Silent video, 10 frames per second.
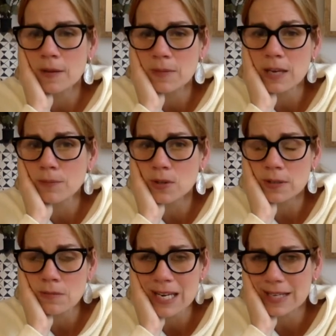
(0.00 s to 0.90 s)
in-person
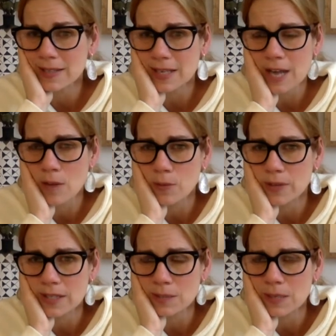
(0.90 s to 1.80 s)
meetings can help with
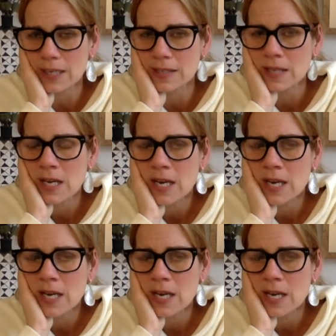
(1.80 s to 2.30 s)
this because,